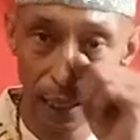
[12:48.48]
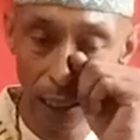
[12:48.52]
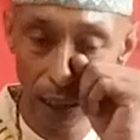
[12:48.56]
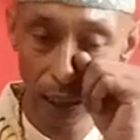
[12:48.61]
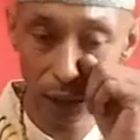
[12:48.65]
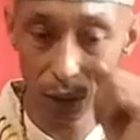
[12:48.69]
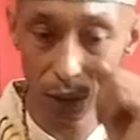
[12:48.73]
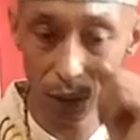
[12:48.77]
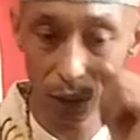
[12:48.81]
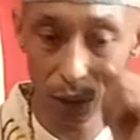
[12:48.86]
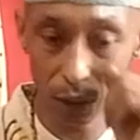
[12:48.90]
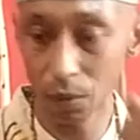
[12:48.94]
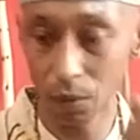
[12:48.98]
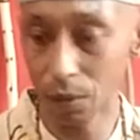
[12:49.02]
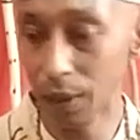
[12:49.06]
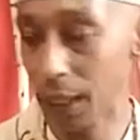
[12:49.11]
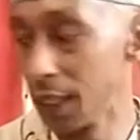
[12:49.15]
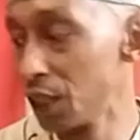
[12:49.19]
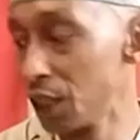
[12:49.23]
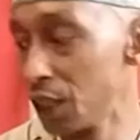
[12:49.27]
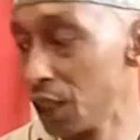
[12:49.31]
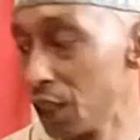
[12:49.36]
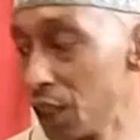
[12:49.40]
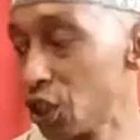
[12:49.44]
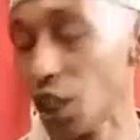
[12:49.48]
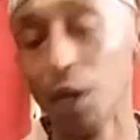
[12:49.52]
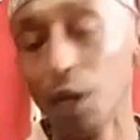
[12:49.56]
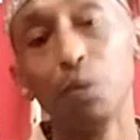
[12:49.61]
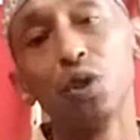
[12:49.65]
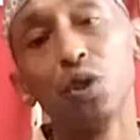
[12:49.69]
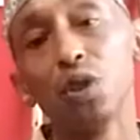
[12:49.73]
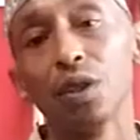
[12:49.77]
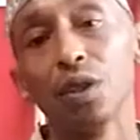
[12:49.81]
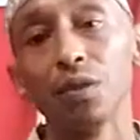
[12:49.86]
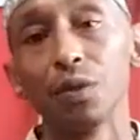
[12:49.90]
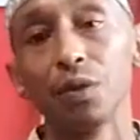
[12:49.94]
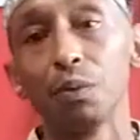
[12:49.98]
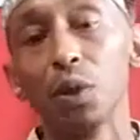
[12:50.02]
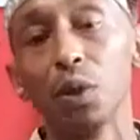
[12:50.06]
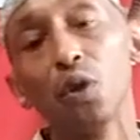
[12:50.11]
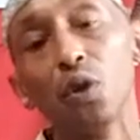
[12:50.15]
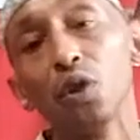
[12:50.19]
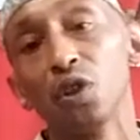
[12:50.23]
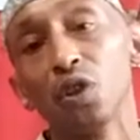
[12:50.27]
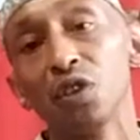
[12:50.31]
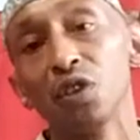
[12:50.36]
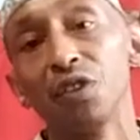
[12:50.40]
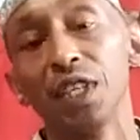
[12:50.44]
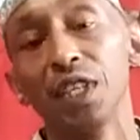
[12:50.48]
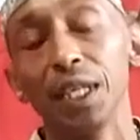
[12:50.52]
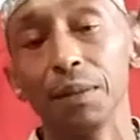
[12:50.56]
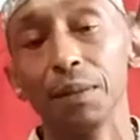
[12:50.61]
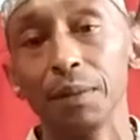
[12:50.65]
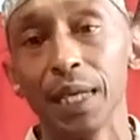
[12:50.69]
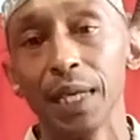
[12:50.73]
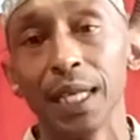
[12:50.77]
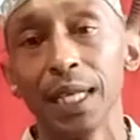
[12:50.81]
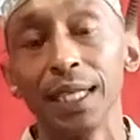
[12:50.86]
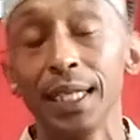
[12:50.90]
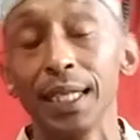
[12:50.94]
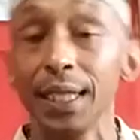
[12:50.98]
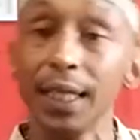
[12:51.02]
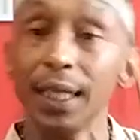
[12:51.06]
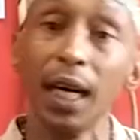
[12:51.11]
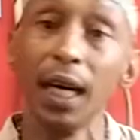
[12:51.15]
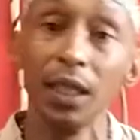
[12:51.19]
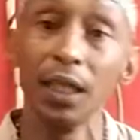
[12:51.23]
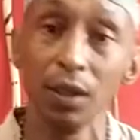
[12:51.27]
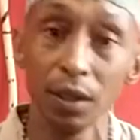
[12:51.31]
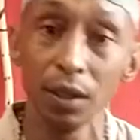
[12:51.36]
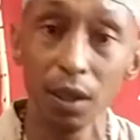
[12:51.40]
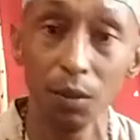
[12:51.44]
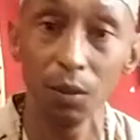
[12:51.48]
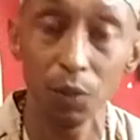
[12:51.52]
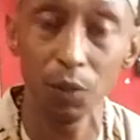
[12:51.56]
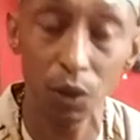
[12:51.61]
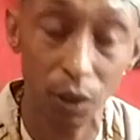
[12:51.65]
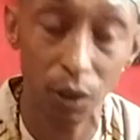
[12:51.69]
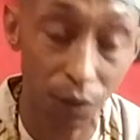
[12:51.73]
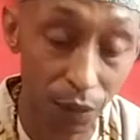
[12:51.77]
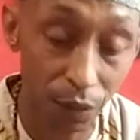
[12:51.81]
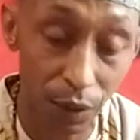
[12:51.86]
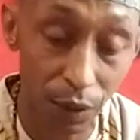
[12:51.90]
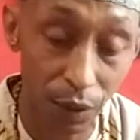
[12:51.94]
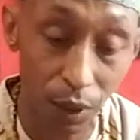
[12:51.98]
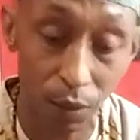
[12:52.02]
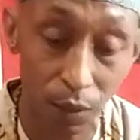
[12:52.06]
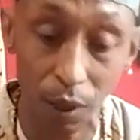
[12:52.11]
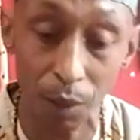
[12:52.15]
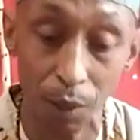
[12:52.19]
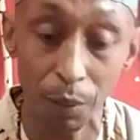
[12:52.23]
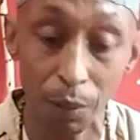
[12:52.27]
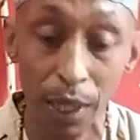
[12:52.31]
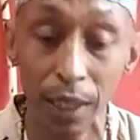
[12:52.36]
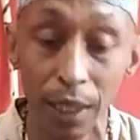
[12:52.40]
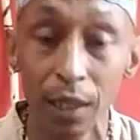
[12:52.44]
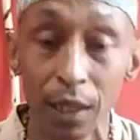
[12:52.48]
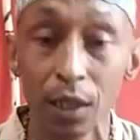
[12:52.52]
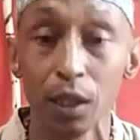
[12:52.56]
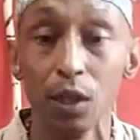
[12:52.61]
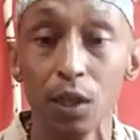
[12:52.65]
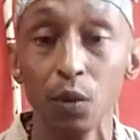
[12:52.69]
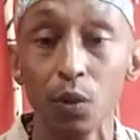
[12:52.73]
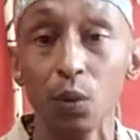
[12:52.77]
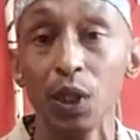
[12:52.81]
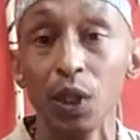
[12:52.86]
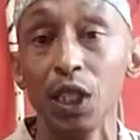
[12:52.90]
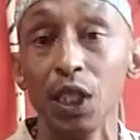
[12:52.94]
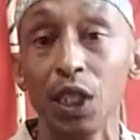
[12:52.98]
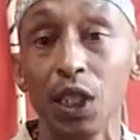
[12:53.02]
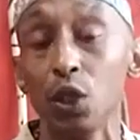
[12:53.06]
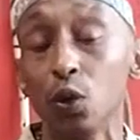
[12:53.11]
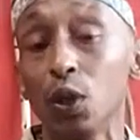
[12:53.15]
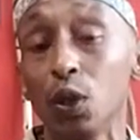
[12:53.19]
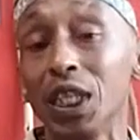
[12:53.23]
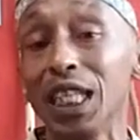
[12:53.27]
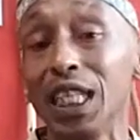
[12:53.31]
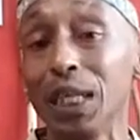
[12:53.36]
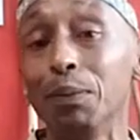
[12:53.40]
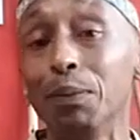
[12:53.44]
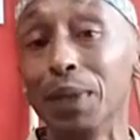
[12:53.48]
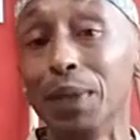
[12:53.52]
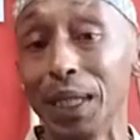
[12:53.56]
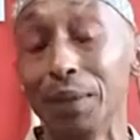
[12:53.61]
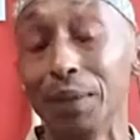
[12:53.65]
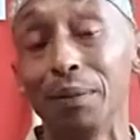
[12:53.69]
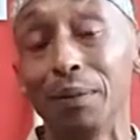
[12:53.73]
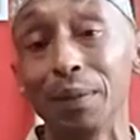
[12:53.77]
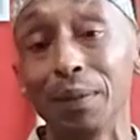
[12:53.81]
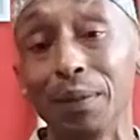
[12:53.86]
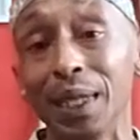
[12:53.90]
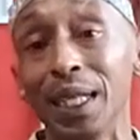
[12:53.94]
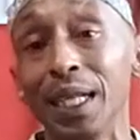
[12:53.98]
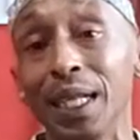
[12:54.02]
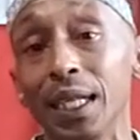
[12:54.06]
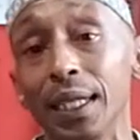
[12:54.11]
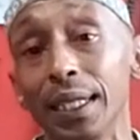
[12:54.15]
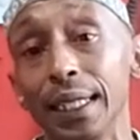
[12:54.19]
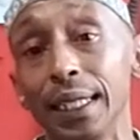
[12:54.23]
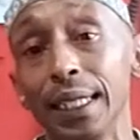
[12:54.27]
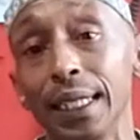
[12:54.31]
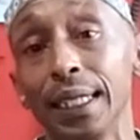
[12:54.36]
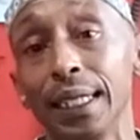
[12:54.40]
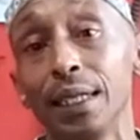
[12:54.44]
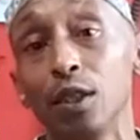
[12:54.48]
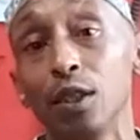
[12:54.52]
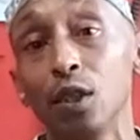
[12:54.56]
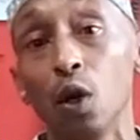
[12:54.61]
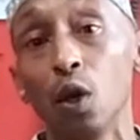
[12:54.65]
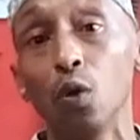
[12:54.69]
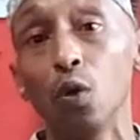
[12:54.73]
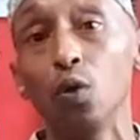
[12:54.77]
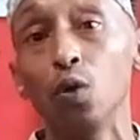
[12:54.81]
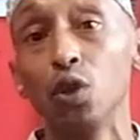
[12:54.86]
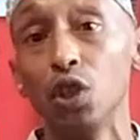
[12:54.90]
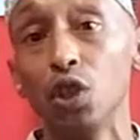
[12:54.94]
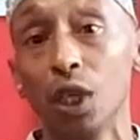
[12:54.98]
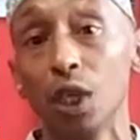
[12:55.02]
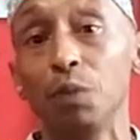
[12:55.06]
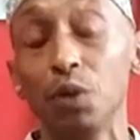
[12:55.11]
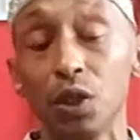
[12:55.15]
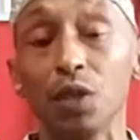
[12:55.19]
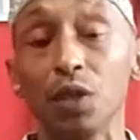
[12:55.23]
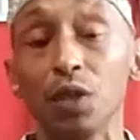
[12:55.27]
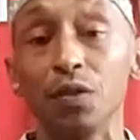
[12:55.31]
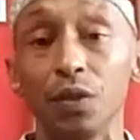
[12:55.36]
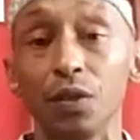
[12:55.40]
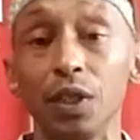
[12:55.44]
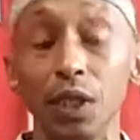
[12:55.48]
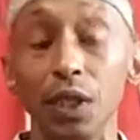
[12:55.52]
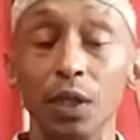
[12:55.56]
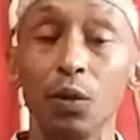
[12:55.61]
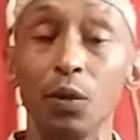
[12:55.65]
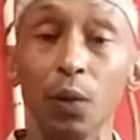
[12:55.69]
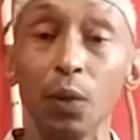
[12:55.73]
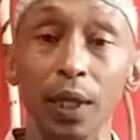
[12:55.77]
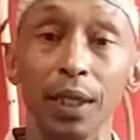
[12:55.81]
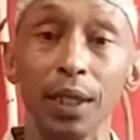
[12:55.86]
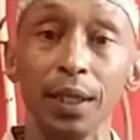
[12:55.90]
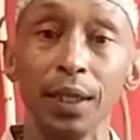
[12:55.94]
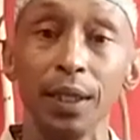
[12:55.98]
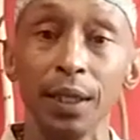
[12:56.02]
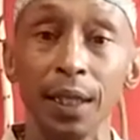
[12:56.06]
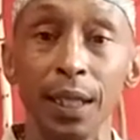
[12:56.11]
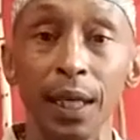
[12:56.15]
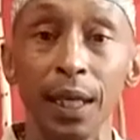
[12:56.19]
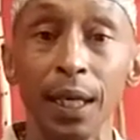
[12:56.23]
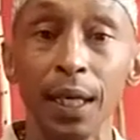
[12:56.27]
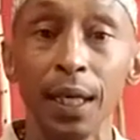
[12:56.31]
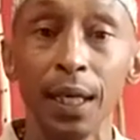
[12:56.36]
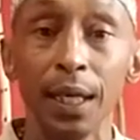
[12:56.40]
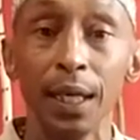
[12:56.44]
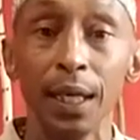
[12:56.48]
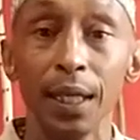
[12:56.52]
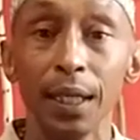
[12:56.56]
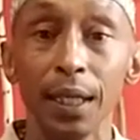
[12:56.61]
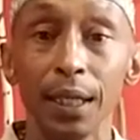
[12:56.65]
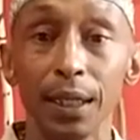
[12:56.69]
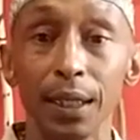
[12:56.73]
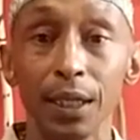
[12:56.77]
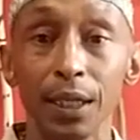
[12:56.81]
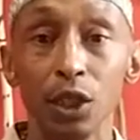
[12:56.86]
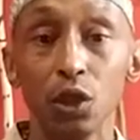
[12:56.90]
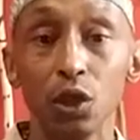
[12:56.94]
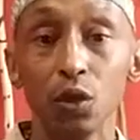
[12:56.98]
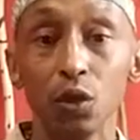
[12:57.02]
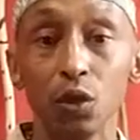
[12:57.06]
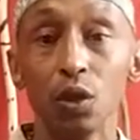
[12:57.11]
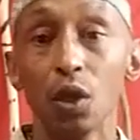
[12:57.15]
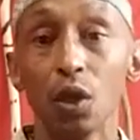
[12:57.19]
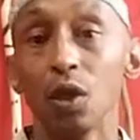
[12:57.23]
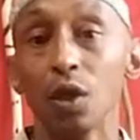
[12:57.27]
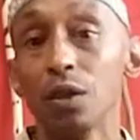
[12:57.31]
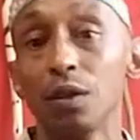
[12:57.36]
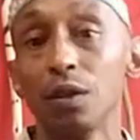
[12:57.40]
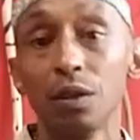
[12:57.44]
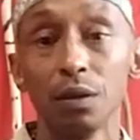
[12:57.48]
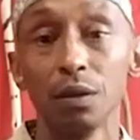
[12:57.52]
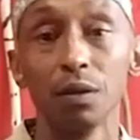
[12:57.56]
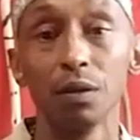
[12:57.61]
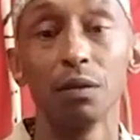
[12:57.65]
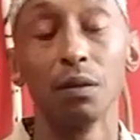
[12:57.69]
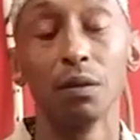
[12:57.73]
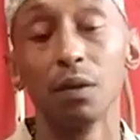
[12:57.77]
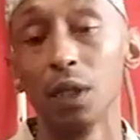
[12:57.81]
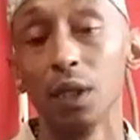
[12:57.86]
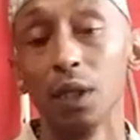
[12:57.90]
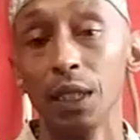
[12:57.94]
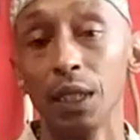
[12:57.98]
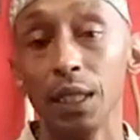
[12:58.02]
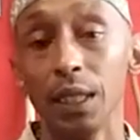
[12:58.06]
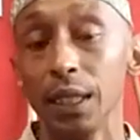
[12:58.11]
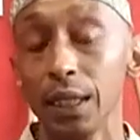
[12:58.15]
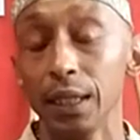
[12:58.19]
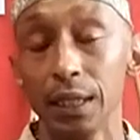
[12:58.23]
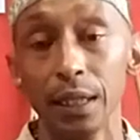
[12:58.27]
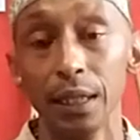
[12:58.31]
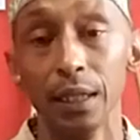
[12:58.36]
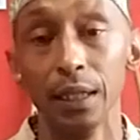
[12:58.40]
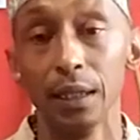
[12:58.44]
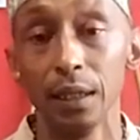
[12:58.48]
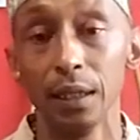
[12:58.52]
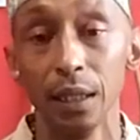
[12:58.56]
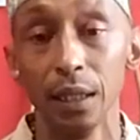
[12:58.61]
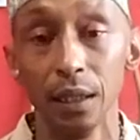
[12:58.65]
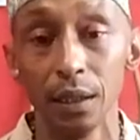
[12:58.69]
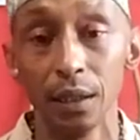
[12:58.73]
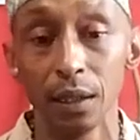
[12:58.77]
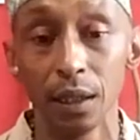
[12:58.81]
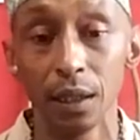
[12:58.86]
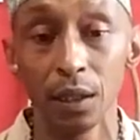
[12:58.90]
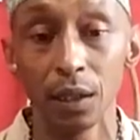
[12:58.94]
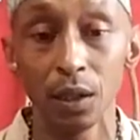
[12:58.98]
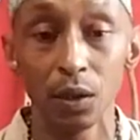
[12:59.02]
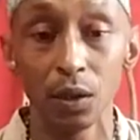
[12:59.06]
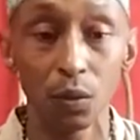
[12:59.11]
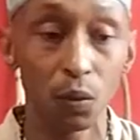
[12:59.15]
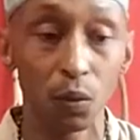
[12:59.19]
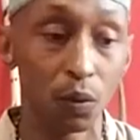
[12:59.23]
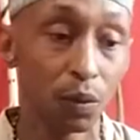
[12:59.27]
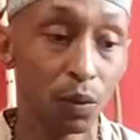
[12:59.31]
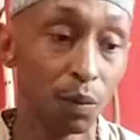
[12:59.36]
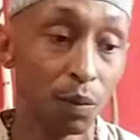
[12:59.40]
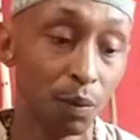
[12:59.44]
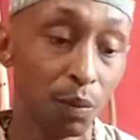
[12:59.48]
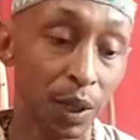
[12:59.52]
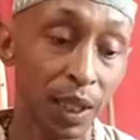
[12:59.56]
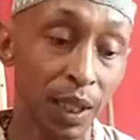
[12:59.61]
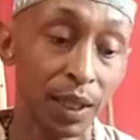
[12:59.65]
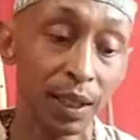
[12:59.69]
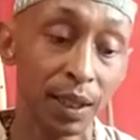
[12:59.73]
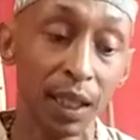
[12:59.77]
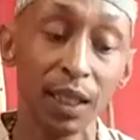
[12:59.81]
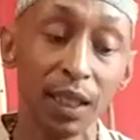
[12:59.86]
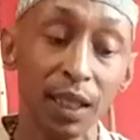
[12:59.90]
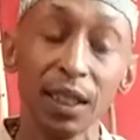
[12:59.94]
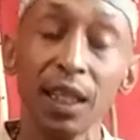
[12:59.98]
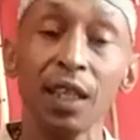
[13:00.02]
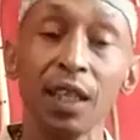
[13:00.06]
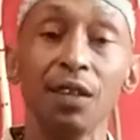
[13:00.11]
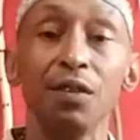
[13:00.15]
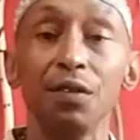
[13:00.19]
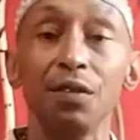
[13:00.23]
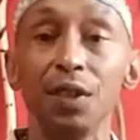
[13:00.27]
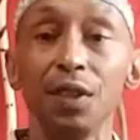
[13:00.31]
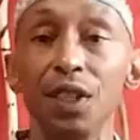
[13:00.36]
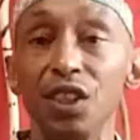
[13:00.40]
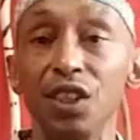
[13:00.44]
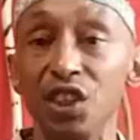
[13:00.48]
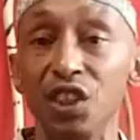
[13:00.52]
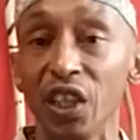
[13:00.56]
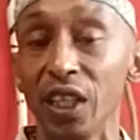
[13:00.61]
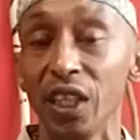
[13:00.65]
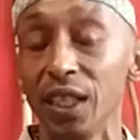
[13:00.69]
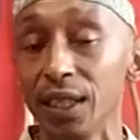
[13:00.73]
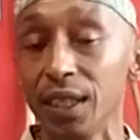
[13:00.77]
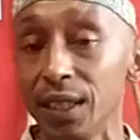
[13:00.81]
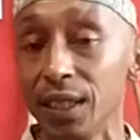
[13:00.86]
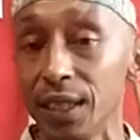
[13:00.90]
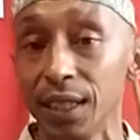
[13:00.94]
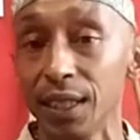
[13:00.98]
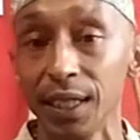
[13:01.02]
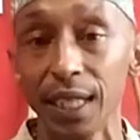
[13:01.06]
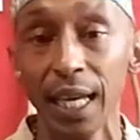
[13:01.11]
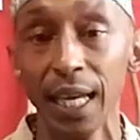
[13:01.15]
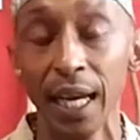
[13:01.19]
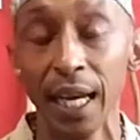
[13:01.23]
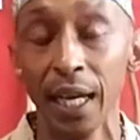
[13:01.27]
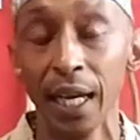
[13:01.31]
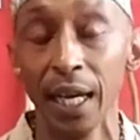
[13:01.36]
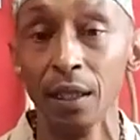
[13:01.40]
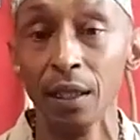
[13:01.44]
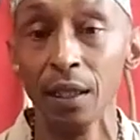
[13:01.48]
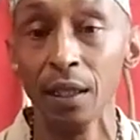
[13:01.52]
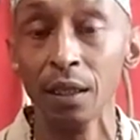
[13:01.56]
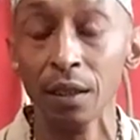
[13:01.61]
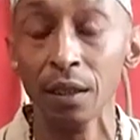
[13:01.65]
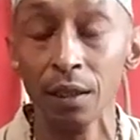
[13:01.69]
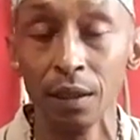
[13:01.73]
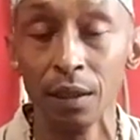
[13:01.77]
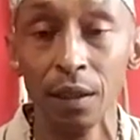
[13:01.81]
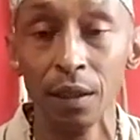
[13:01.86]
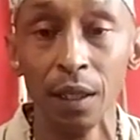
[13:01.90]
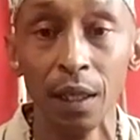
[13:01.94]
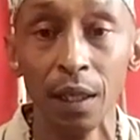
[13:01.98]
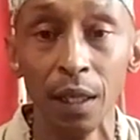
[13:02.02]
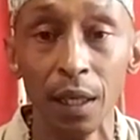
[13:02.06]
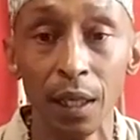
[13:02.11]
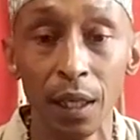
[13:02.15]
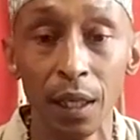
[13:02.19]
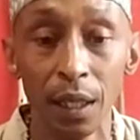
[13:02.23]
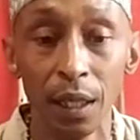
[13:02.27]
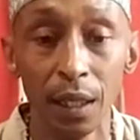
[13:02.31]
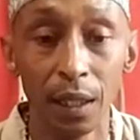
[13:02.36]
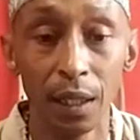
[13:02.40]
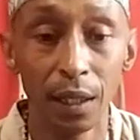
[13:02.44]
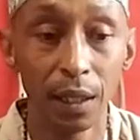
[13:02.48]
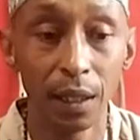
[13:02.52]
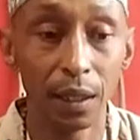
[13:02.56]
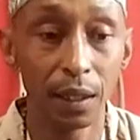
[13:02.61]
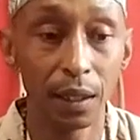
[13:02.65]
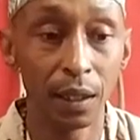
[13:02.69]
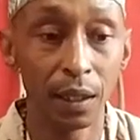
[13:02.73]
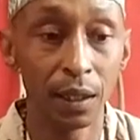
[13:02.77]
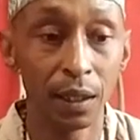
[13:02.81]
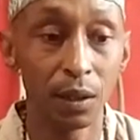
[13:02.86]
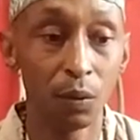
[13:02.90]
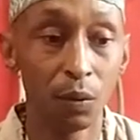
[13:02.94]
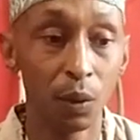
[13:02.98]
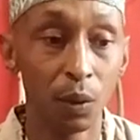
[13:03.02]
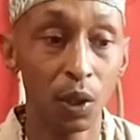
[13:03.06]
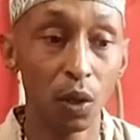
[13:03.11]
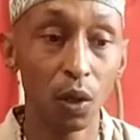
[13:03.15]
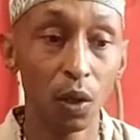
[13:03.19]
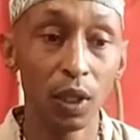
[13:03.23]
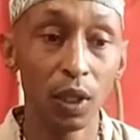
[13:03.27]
So they shapeshift because of him, and he can't shapeshift. And apparently, we need to keep him in no shapeshifting way. He should not release these things. It brings us envy, jealousy, anger. We call